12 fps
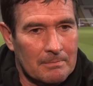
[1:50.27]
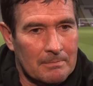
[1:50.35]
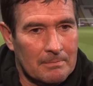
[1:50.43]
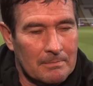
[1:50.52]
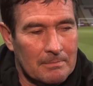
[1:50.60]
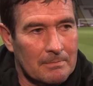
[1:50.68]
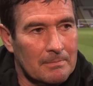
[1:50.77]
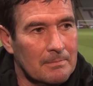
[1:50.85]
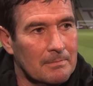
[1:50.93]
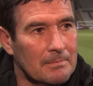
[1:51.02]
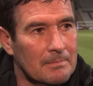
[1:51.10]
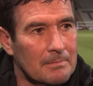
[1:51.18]
and
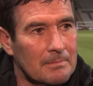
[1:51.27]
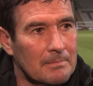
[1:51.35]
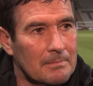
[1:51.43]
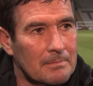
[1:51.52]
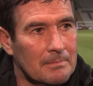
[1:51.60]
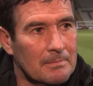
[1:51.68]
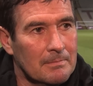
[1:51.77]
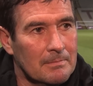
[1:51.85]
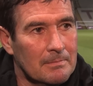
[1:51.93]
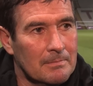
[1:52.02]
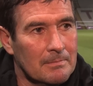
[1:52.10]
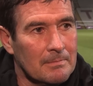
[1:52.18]
Callum Johnson. What's the
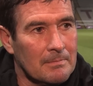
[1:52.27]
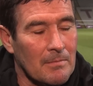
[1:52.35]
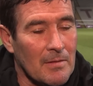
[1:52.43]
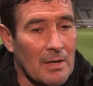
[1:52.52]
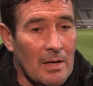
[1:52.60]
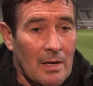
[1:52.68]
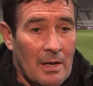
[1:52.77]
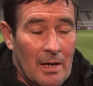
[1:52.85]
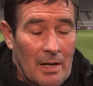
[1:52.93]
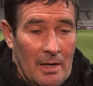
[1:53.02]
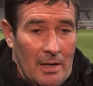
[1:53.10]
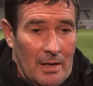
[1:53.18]
latest?
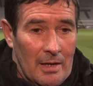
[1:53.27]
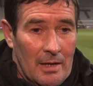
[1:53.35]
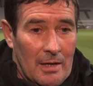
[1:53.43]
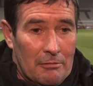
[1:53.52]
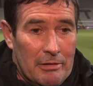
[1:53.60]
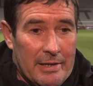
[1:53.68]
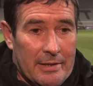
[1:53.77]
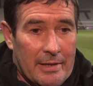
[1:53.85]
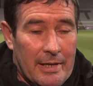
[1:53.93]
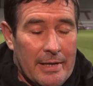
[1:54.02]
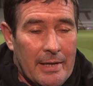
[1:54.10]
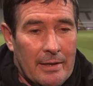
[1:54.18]
Uh, Reed
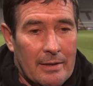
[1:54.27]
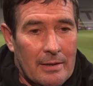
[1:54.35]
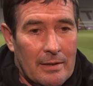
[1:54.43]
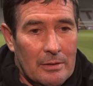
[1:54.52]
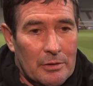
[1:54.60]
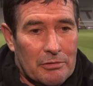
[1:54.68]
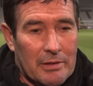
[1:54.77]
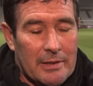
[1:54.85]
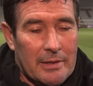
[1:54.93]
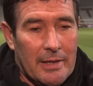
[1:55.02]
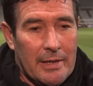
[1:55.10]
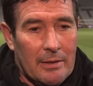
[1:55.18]
knee, uh, Louis Reed
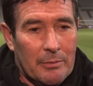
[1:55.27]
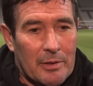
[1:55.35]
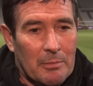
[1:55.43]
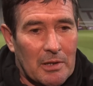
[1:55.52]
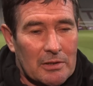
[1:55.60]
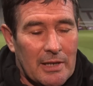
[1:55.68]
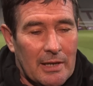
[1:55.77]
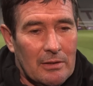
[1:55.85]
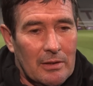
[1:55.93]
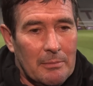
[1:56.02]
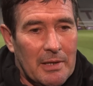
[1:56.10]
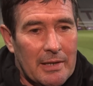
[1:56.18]
knee with the block
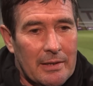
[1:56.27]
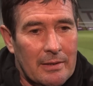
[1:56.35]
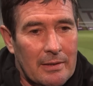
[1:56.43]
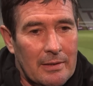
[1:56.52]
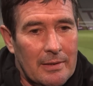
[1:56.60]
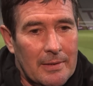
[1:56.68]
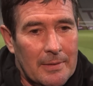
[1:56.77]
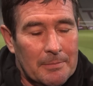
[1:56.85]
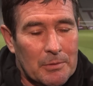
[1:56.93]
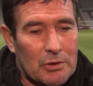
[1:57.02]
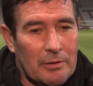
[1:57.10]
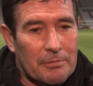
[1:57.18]
tackle he made uh,
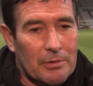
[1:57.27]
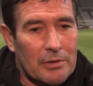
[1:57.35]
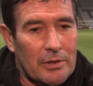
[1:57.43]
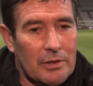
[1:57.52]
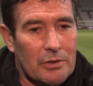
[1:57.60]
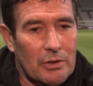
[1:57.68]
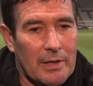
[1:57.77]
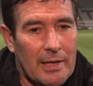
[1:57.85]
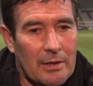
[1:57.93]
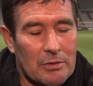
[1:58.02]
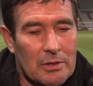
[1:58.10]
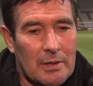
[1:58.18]
just in front of the
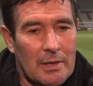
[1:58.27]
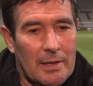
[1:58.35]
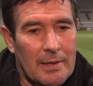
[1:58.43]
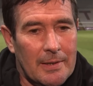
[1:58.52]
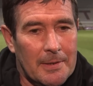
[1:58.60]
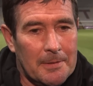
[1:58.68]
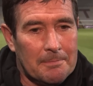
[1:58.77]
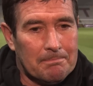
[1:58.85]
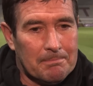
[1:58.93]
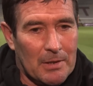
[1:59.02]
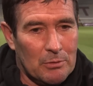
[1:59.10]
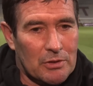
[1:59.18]
dugouts. Uh,
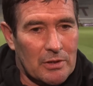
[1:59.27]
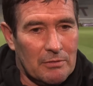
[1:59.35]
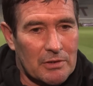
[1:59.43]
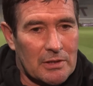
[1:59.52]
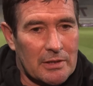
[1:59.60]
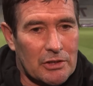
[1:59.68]
Oatsy obviously